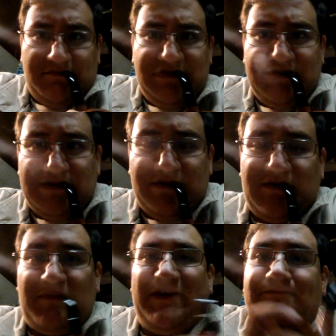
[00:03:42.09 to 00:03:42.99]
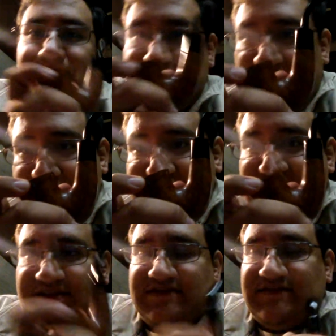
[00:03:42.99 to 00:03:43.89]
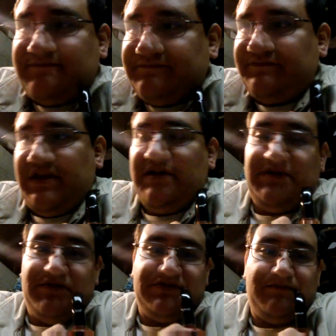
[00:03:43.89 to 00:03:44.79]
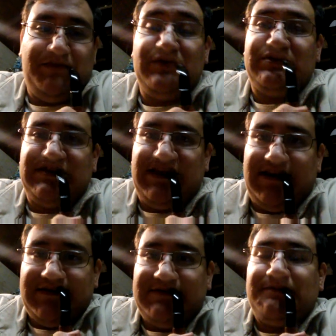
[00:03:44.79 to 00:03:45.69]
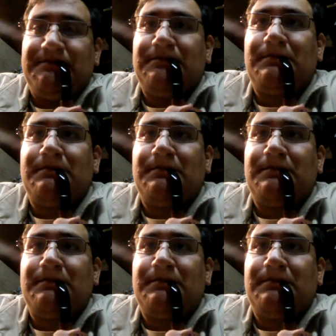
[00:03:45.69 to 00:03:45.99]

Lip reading: This video was about Irish seconds and Peterson seconds.